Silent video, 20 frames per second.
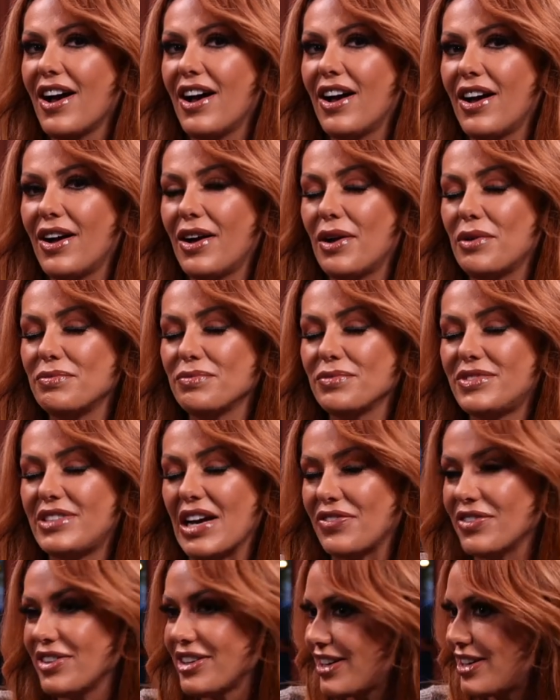
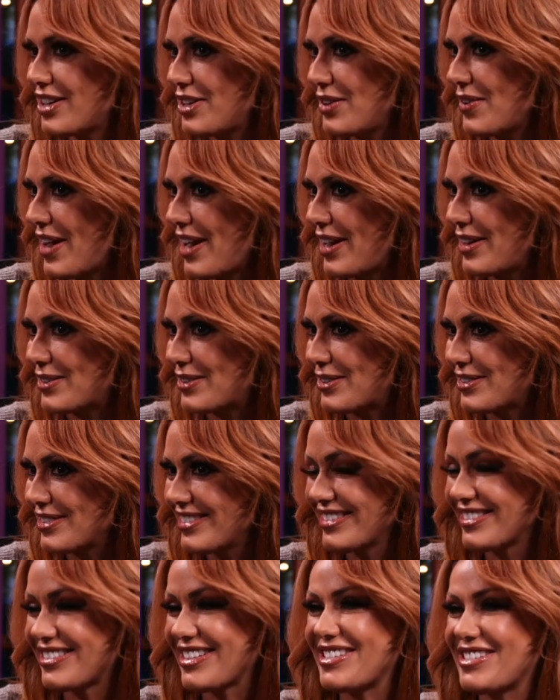Definitely going to do
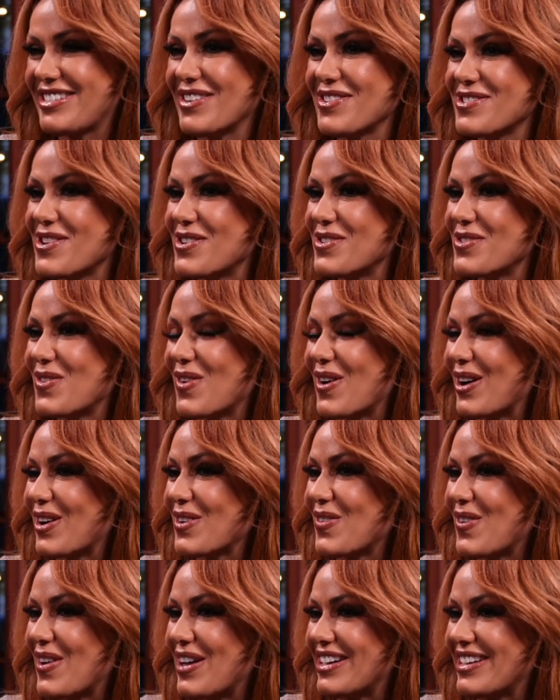anal. Just don't know where,
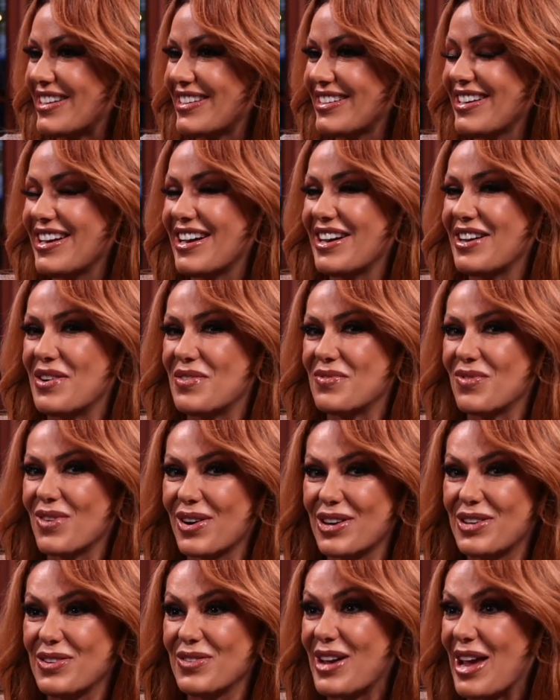when.
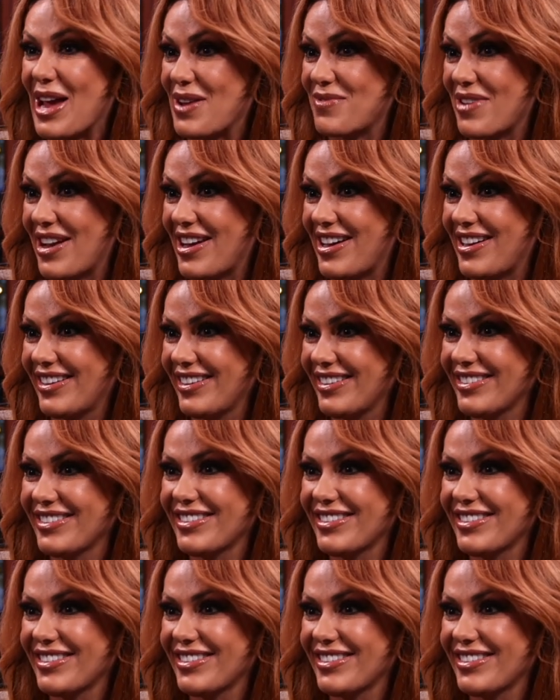Want to do a gangbang.